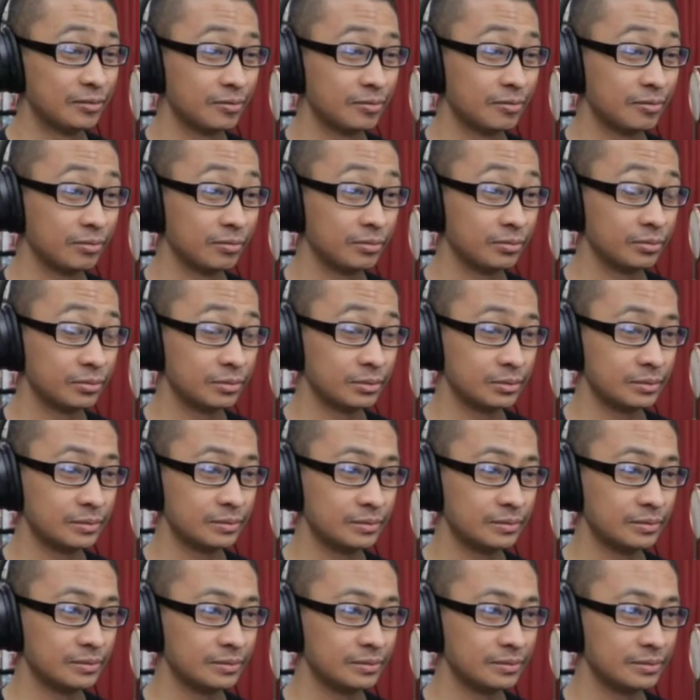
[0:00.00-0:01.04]

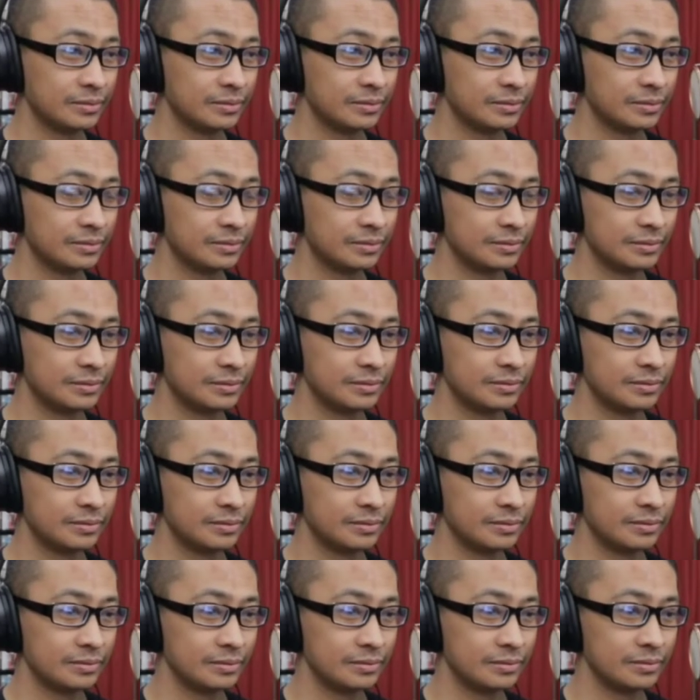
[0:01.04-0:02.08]

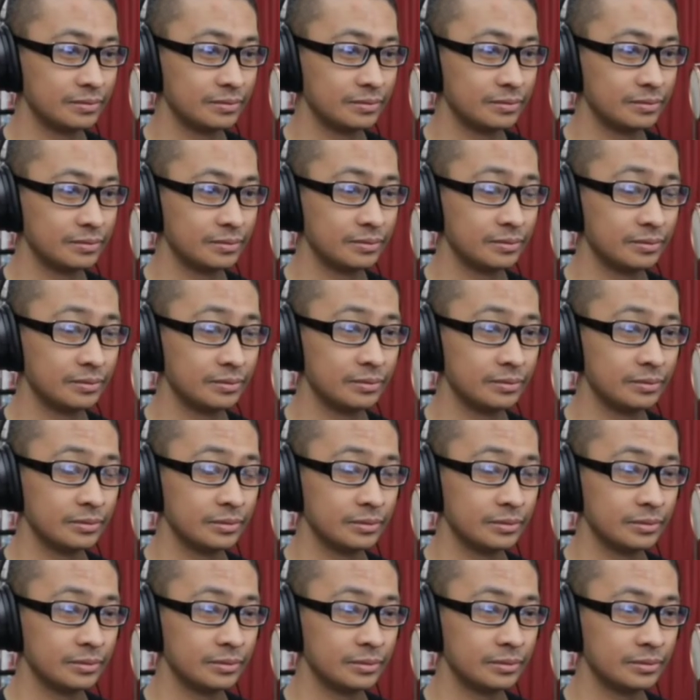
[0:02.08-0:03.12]

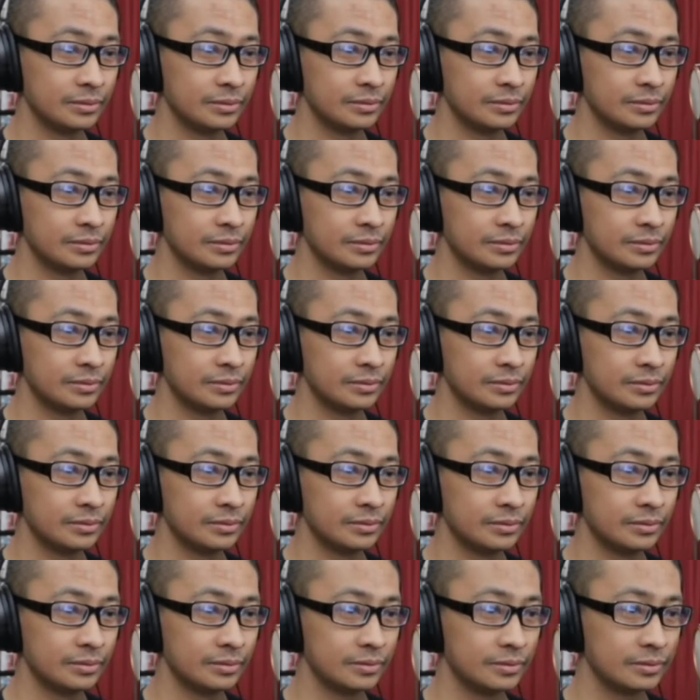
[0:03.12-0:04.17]

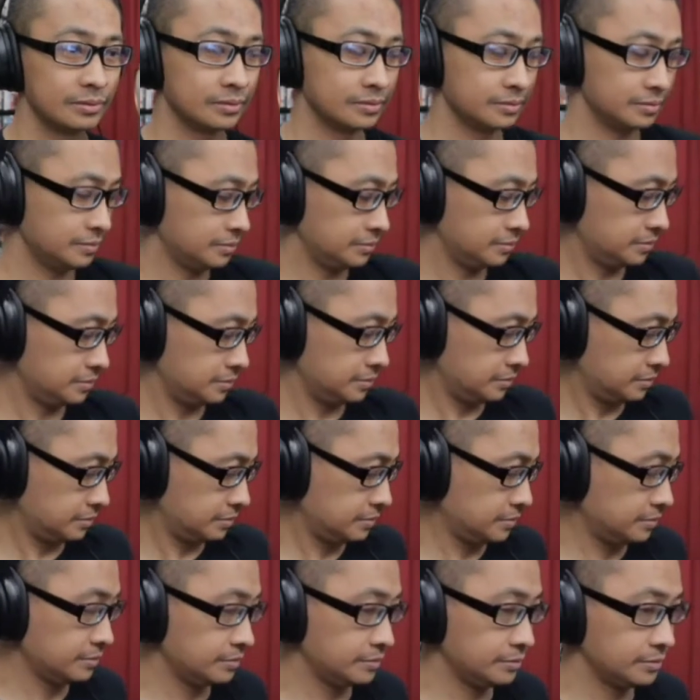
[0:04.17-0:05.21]

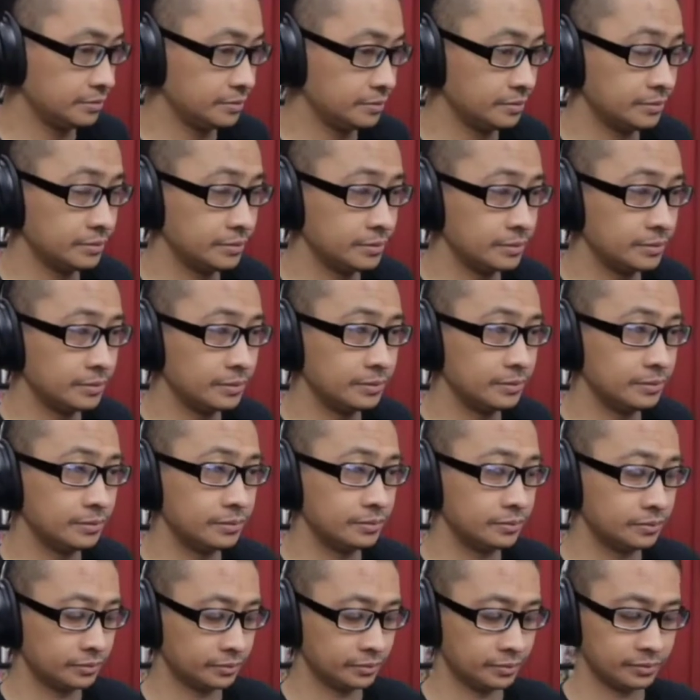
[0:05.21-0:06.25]

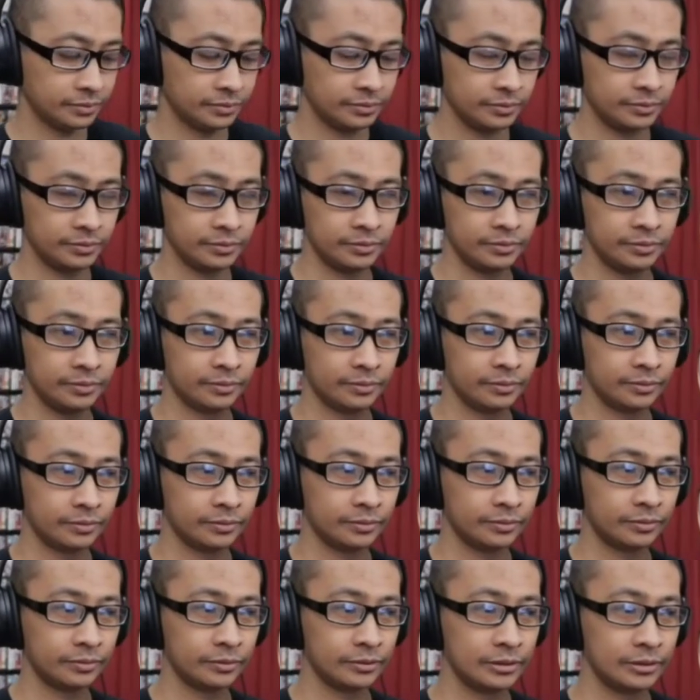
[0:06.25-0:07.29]

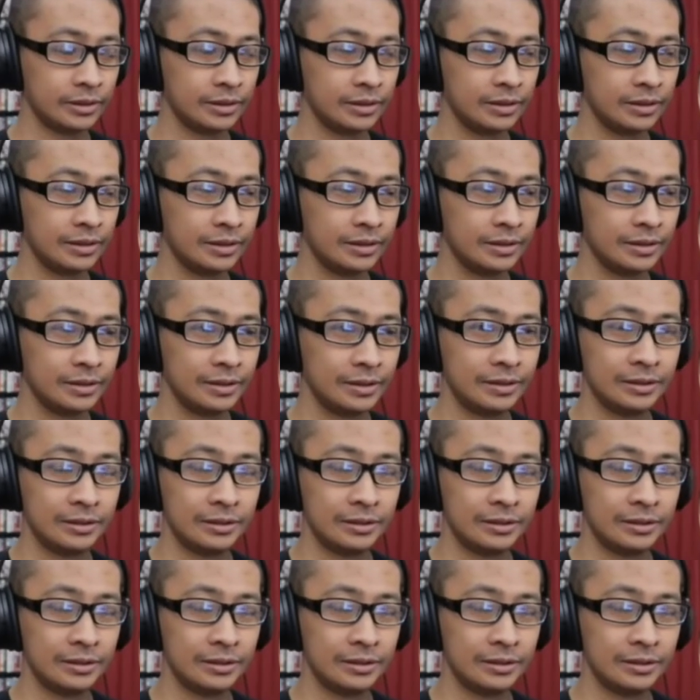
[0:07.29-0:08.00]
This person isn't speaking.